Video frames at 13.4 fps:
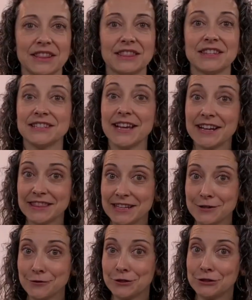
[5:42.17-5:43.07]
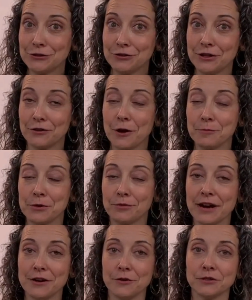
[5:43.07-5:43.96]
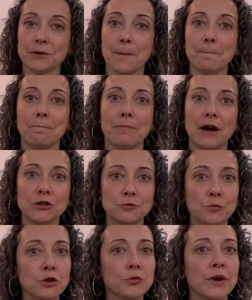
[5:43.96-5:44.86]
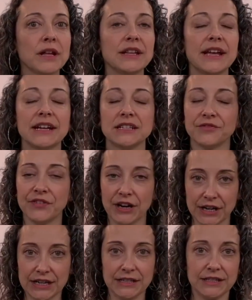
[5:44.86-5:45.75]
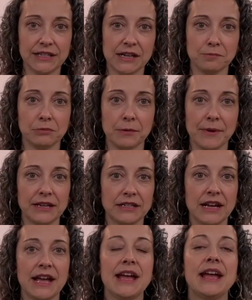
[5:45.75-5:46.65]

The second thing you can do that'll help you write notes much more quickly, and it's very easy to implement,